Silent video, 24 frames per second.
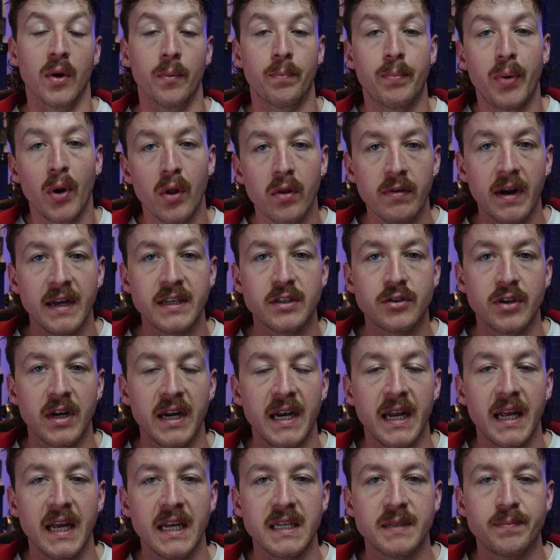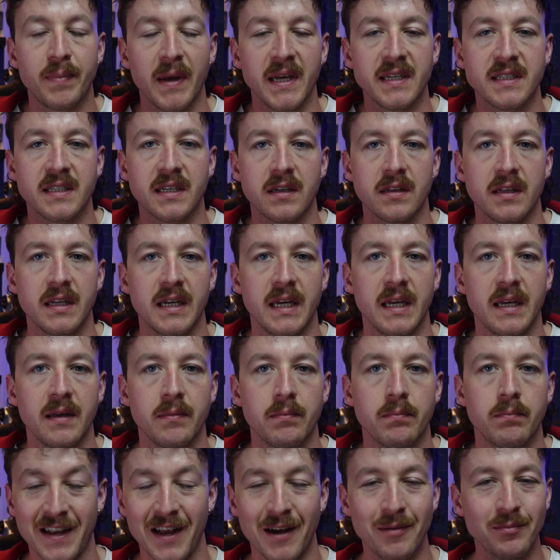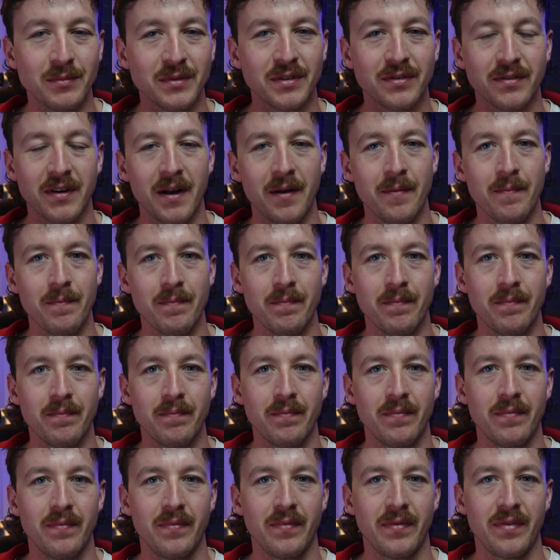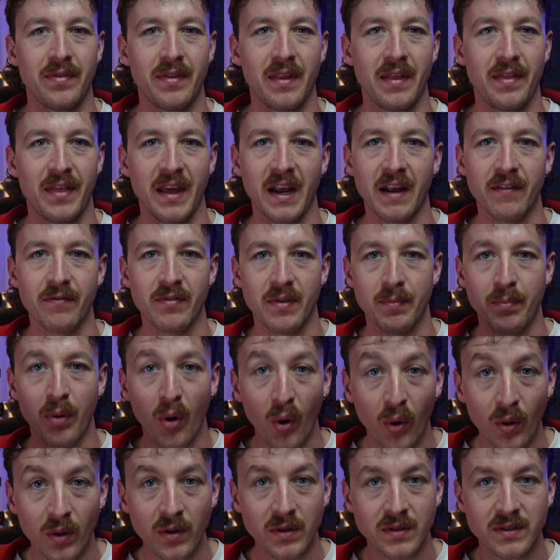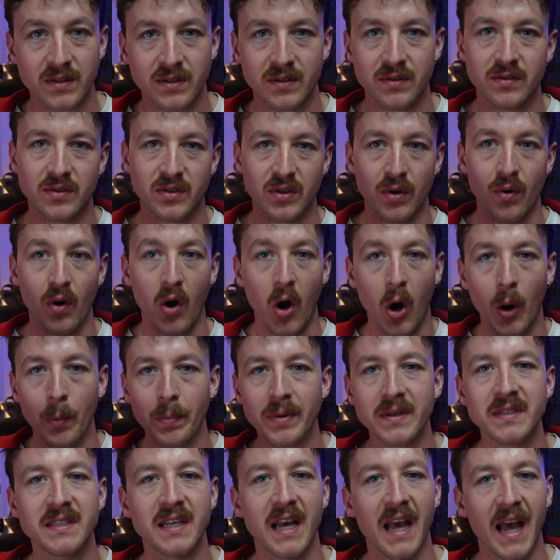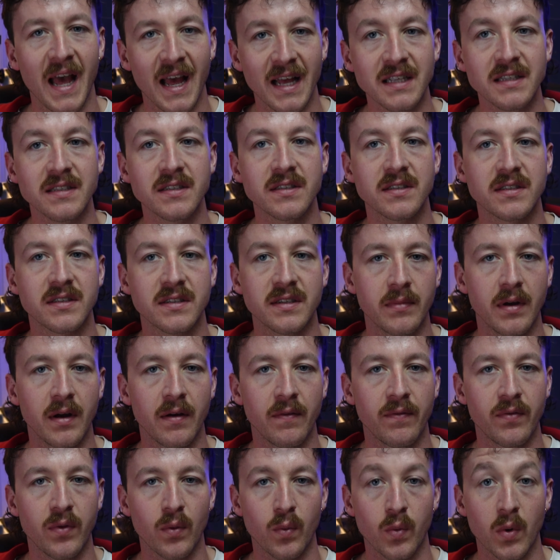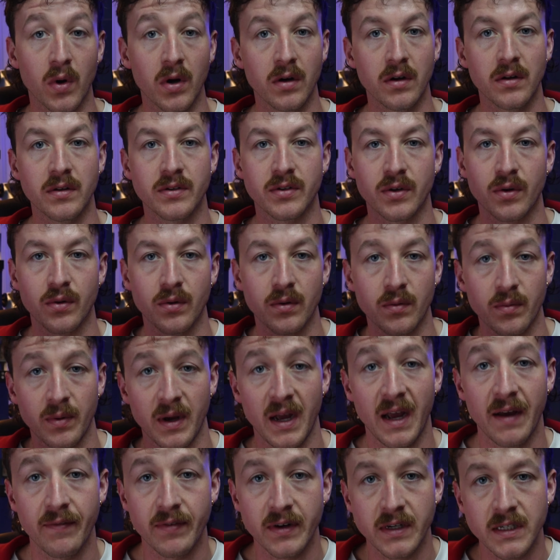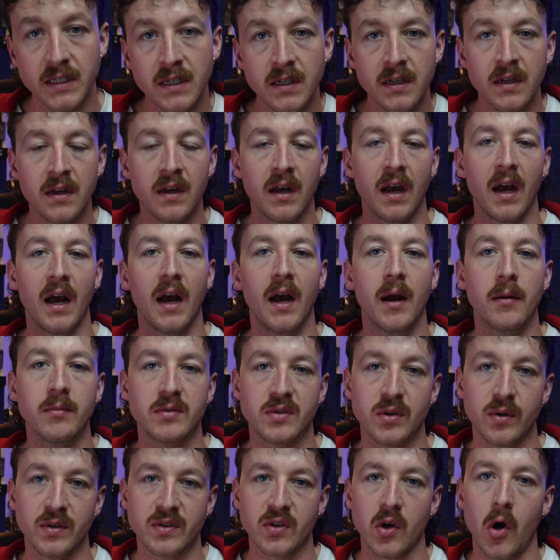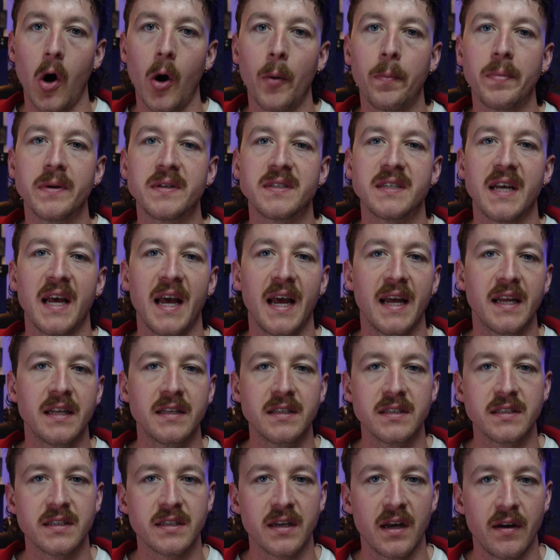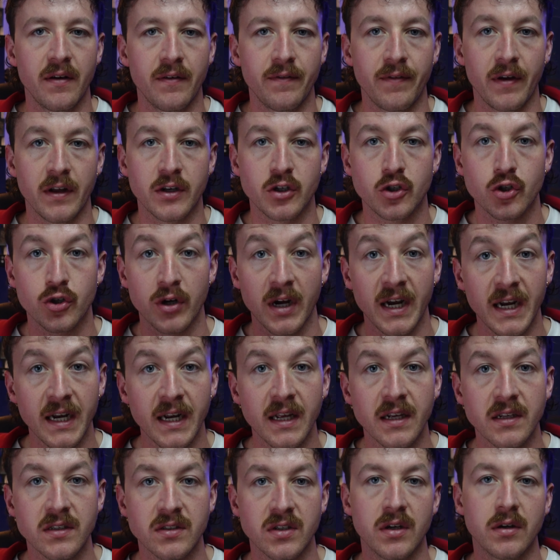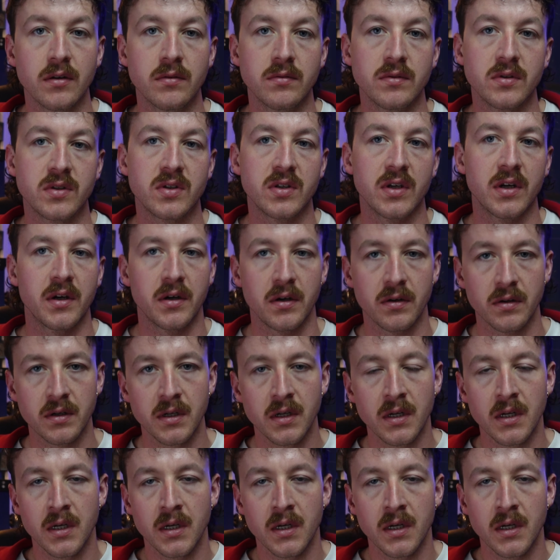polarized training is basically comes from, think of the poles, so opposite ends of the world or whatever. So it's opposite ends of a training zone. So